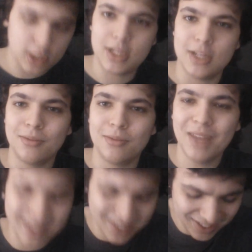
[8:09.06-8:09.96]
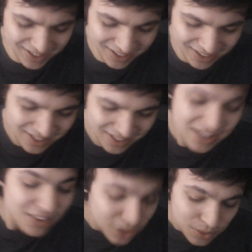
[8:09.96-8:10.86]
I did.
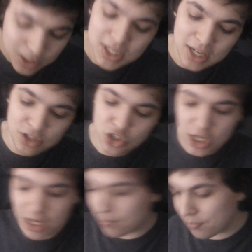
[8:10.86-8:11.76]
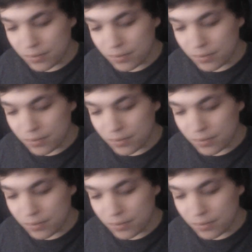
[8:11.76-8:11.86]
This one is actually